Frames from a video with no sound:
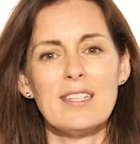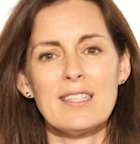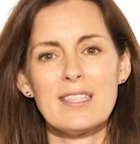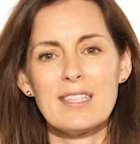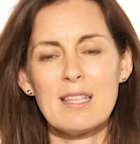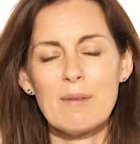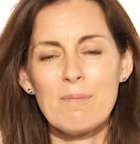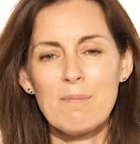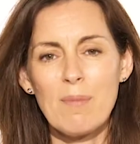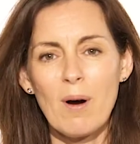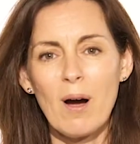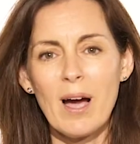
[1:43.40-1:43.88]
it's
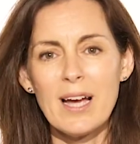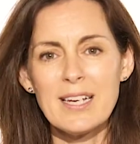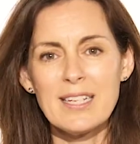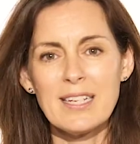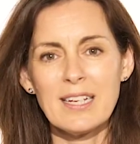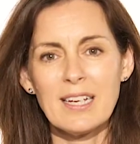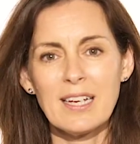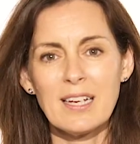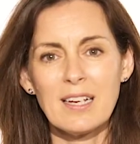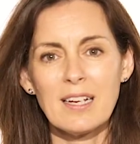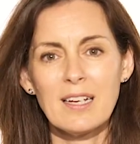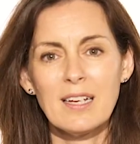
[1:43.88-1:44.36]
the
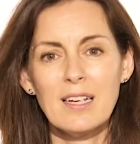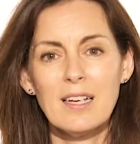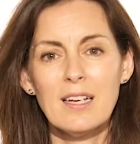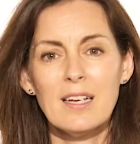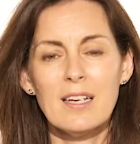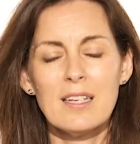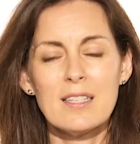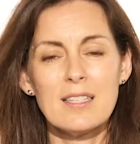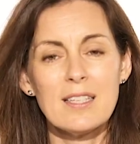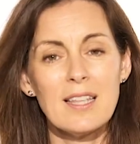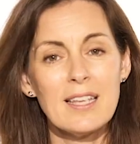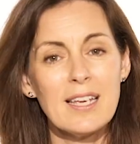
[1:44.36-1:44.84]
biting.
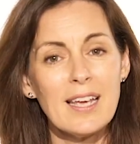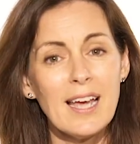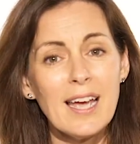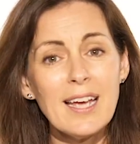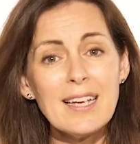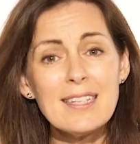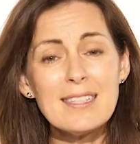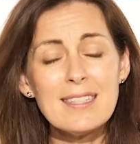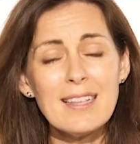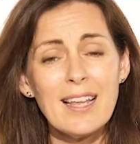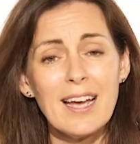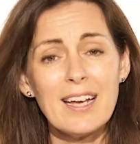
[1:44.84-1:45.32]
So the
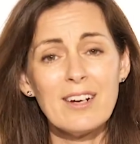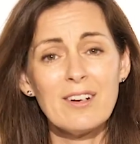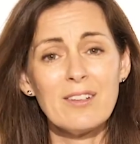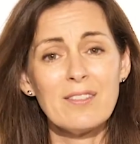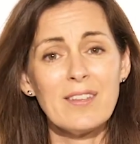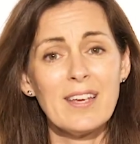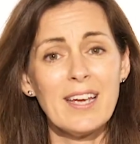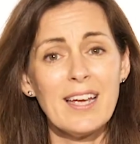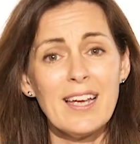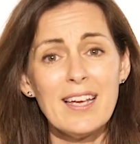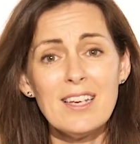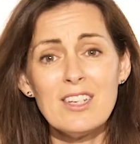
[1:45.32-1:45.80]
eggs laid on
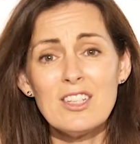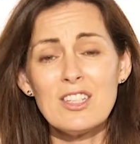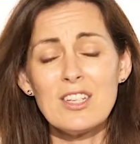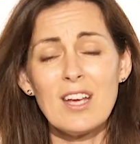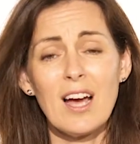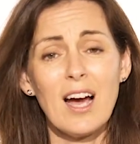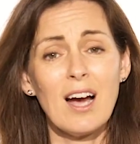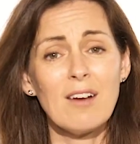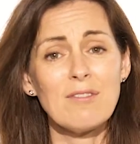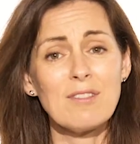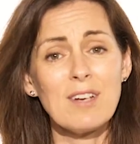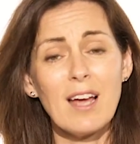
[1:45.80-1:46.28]
the hair
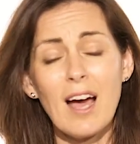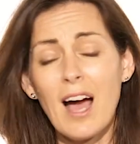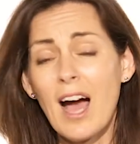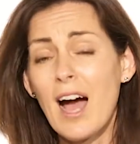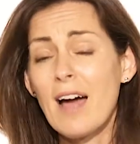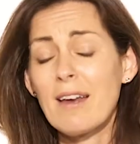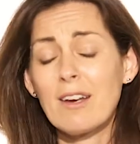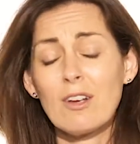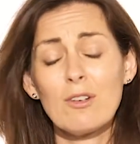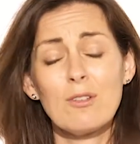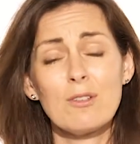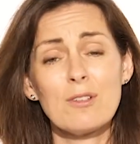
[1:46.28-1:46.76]
shaft
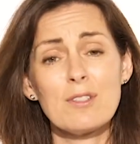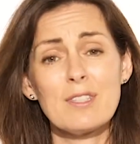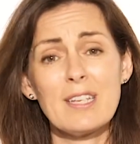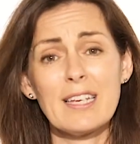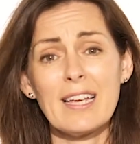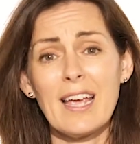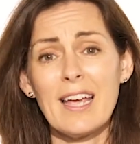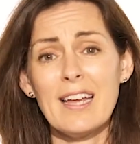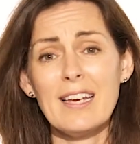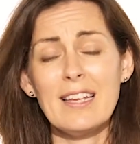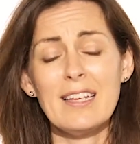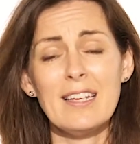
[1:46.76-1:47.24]
aren't
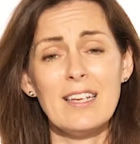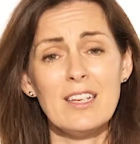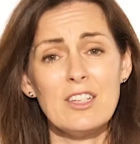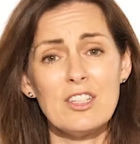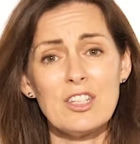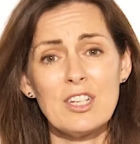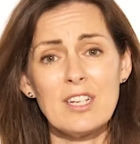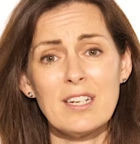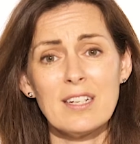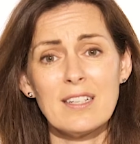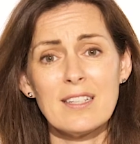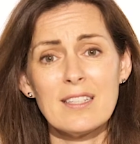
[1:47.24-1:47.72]
causing any
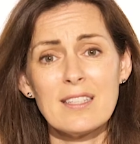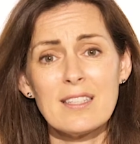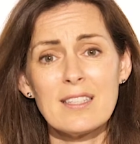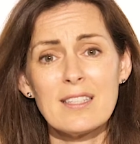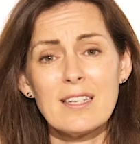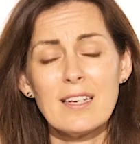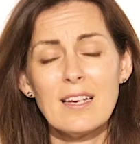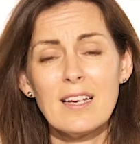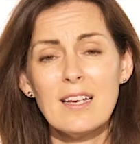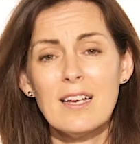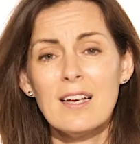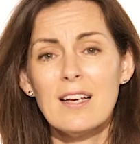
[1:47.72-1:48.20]
itchiness.
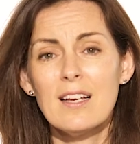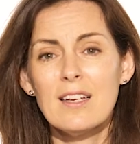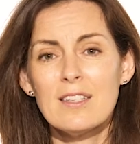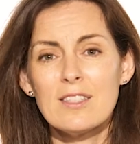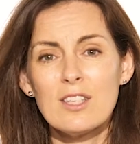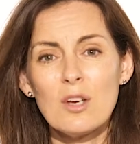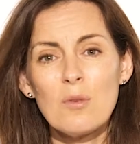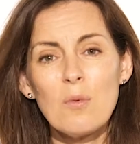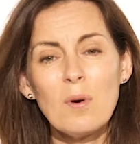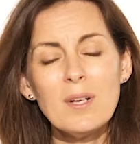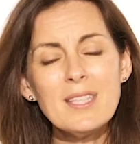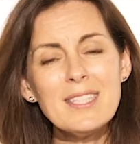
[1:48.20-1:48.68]

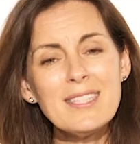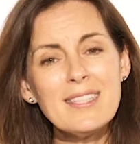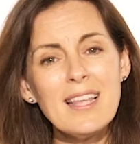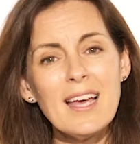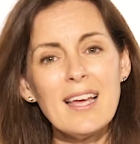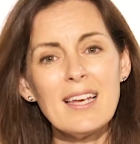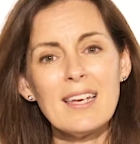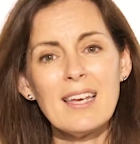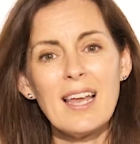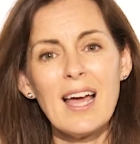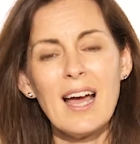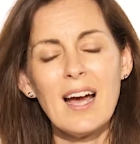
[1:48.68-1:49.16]
So once
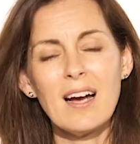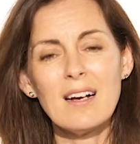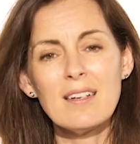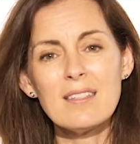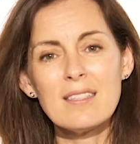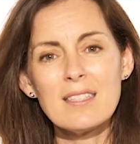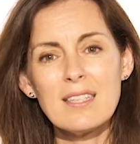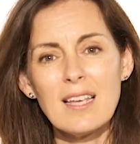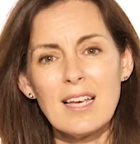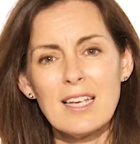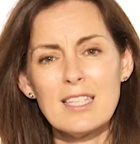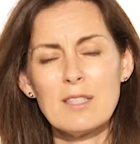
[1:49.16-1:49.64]
that
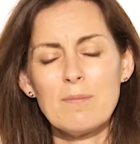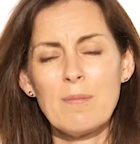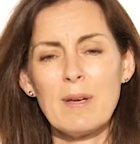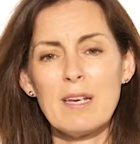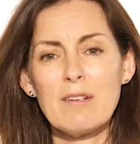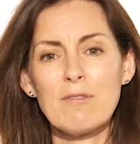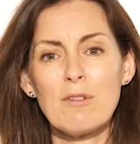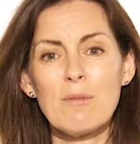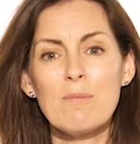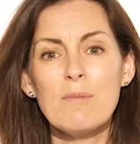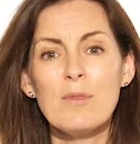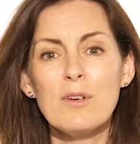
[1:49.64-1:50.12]
louse has
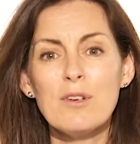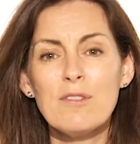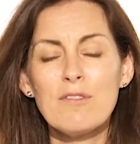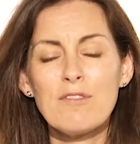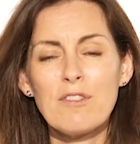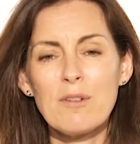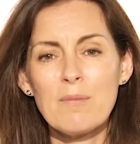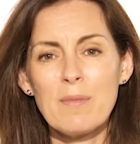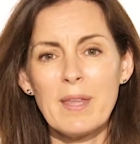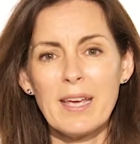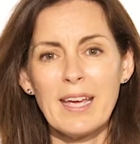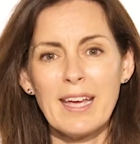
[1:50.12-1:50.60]
been removed
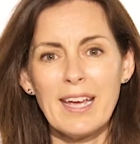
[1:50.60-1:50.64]
from the